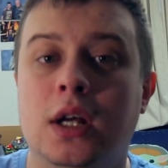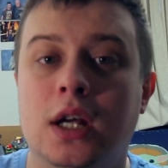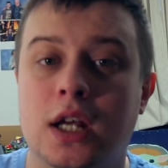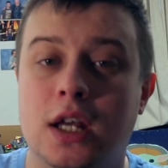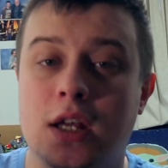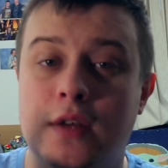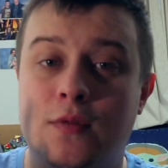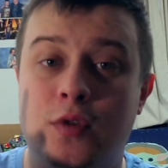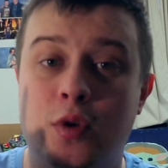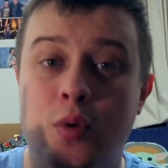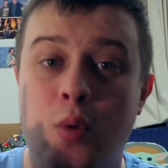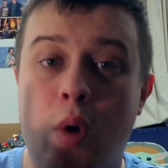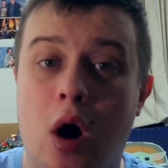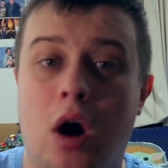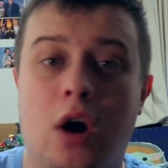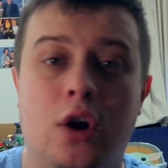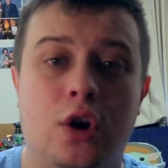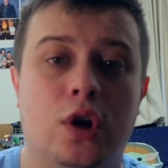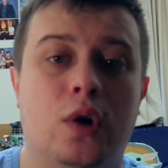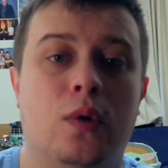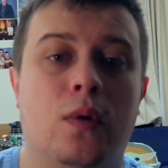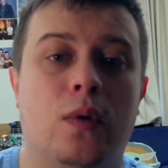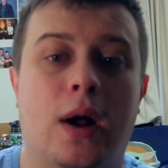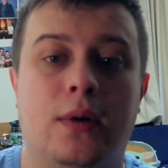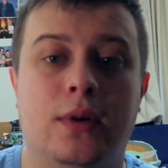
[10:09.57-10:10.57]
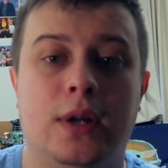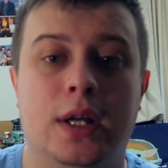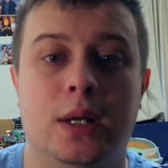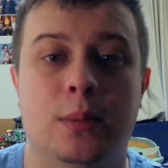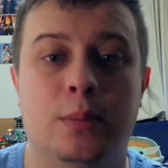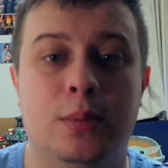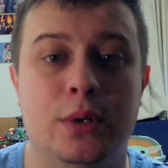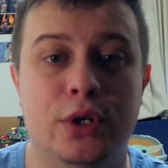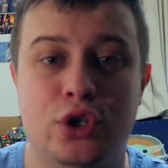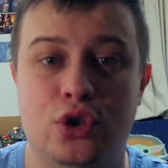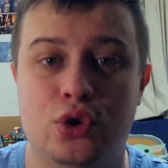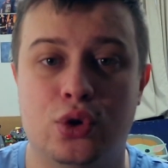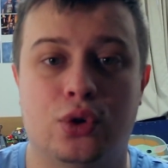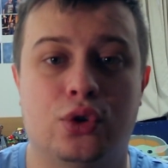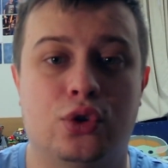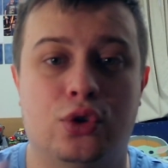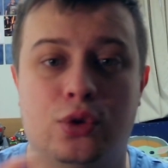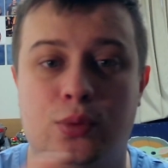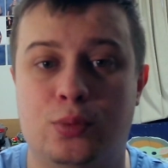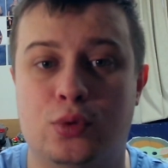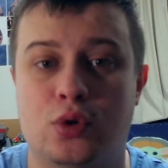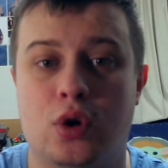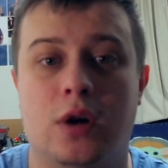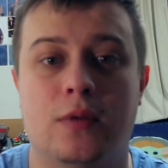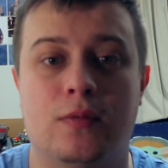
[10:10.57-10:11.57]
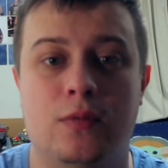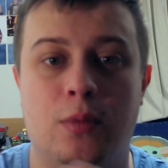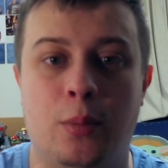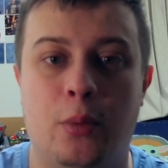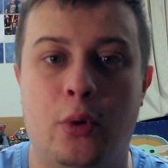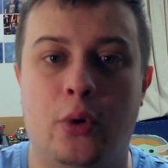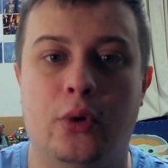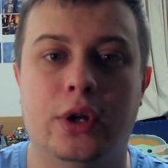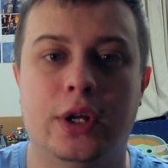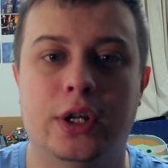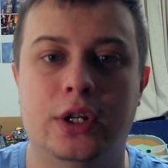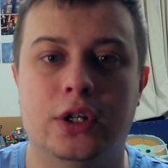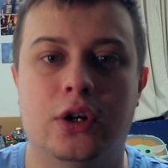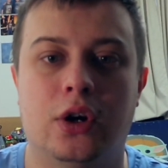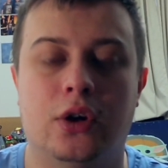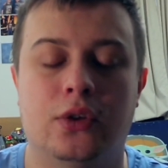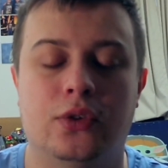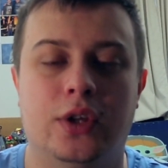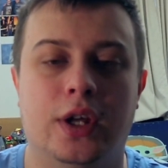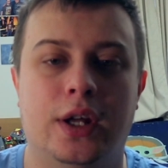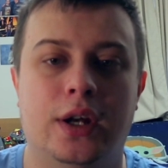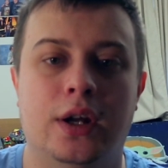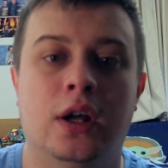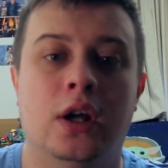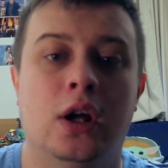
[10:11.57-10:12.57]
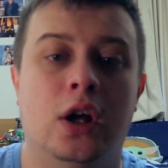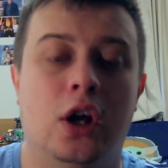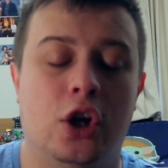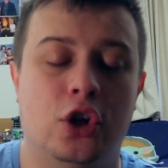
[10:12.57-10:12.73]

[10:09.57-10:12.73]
If you are new around here, be sure to subscribe for more nerdy content